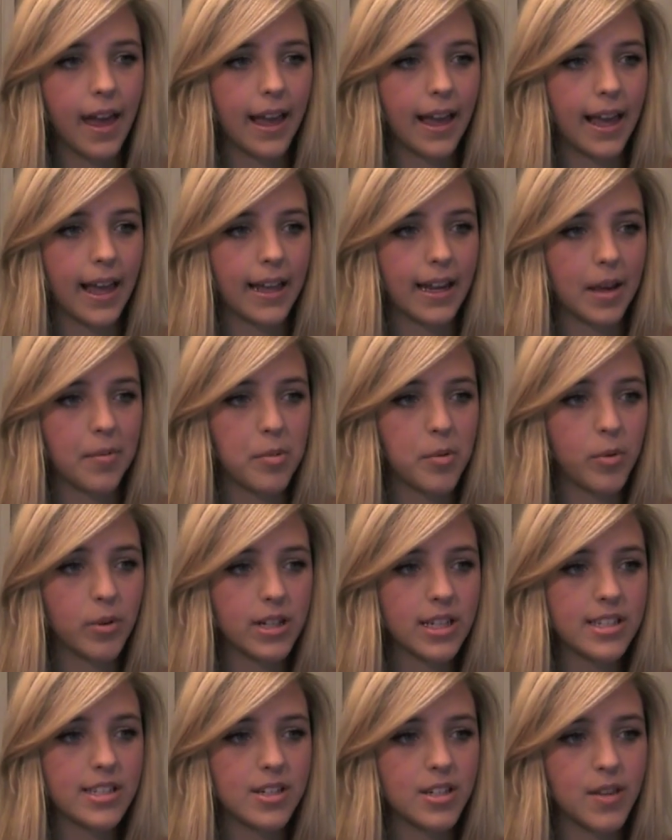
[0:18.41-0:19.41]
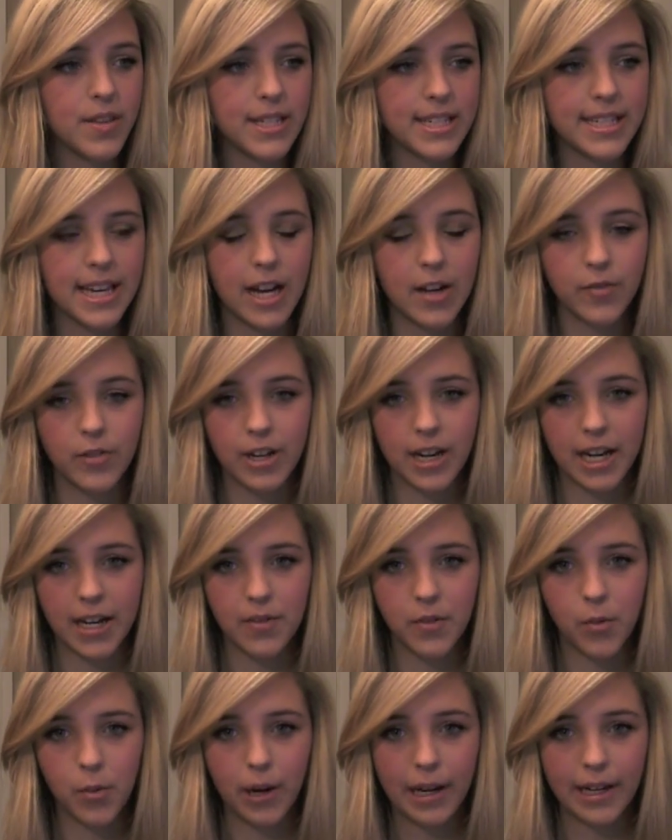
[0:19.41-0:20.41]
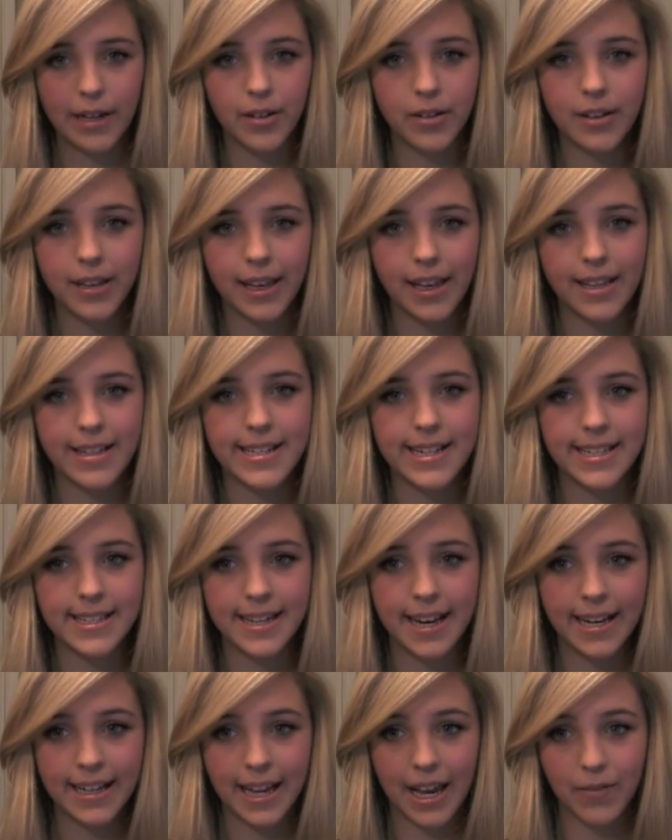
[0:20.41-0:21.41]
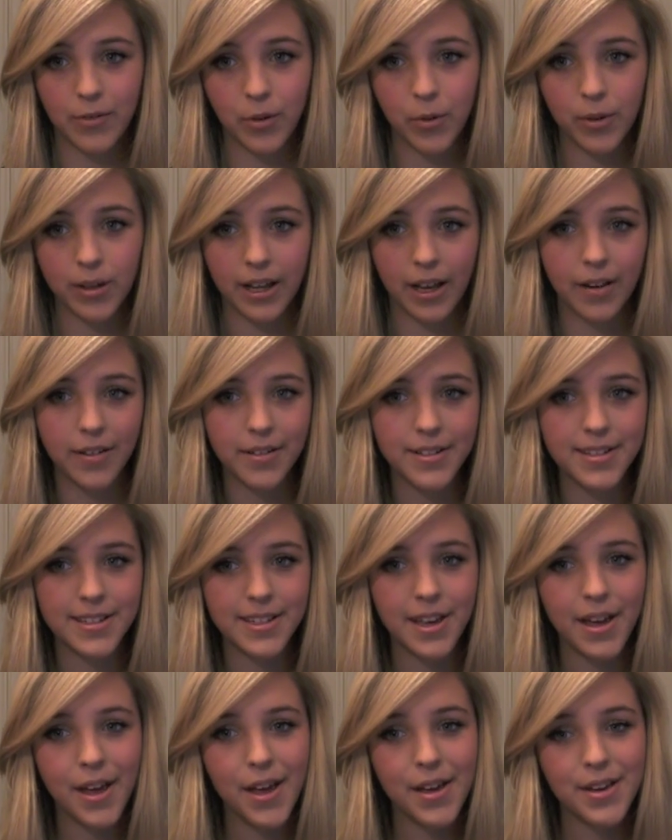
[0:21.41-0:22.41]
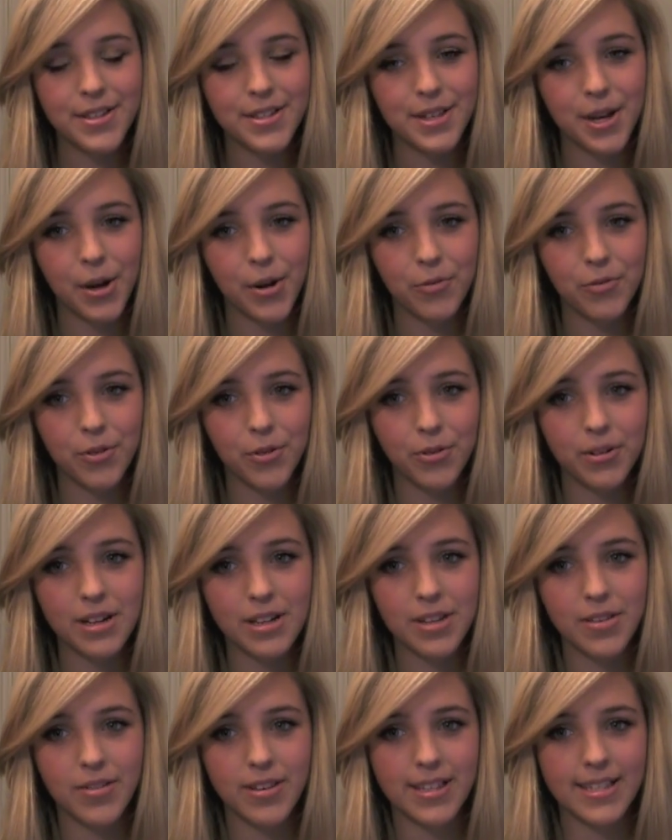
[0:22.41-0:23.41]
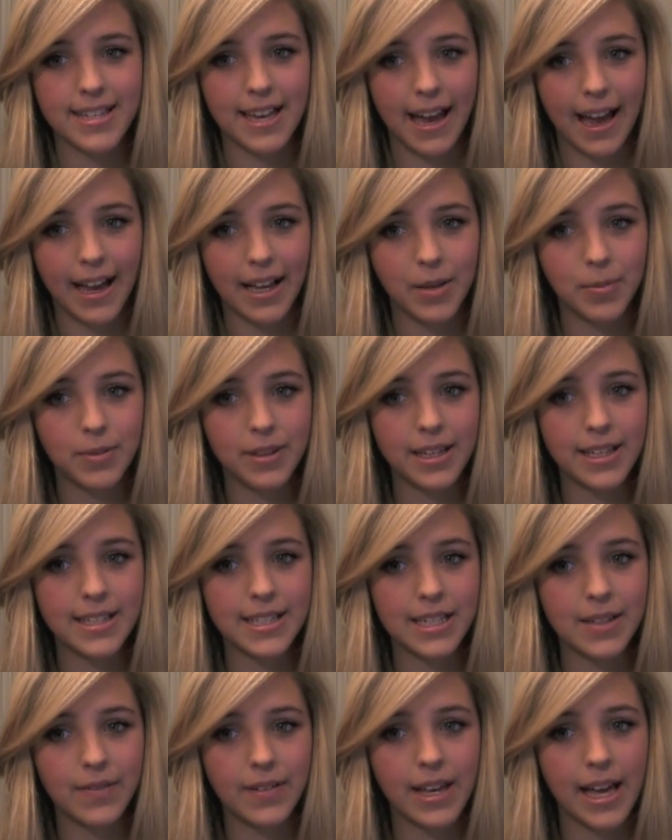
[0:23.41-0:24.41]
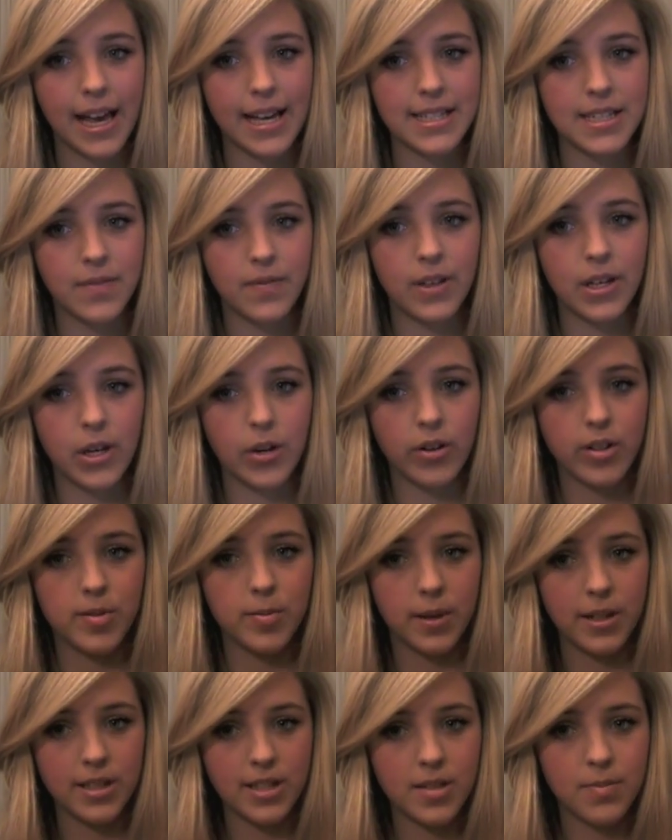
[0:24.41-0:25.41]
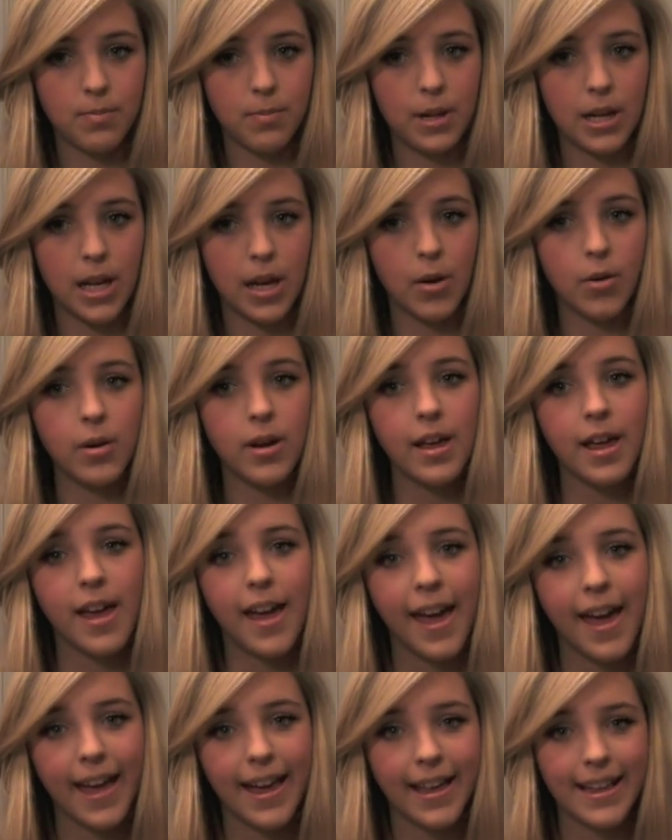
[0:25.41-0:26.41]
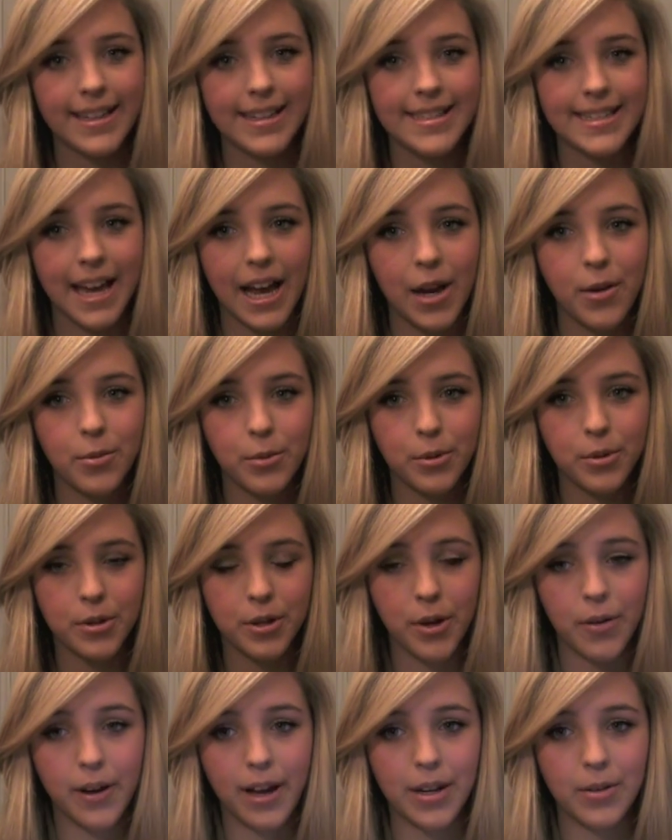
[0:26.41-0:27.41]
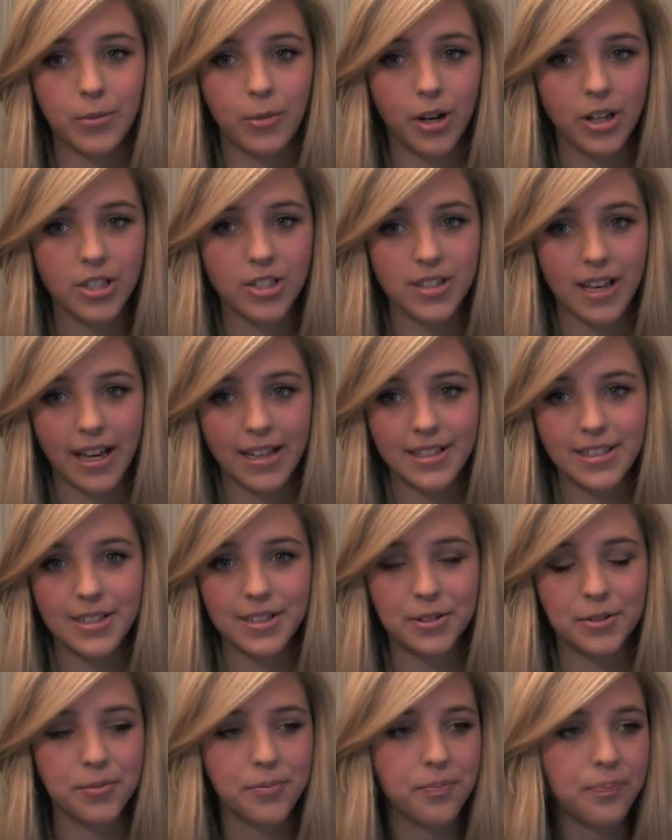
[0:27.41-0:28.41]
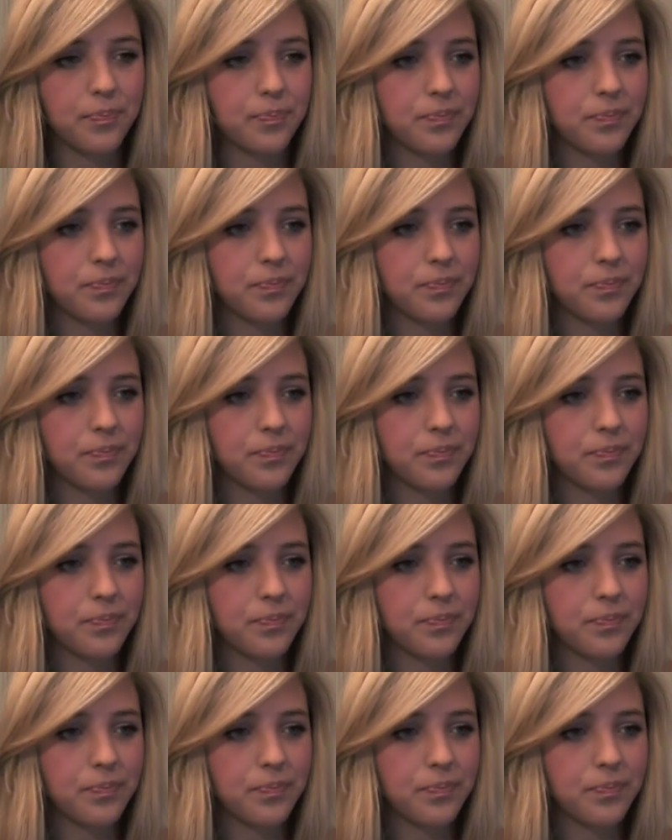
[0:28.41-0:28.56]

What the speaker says: And I've been wanting to do this tag for kind of a while, and I tag everyone else. So if you want to do this tag, please leave it as a video response below, and I will go ahead and watch that too.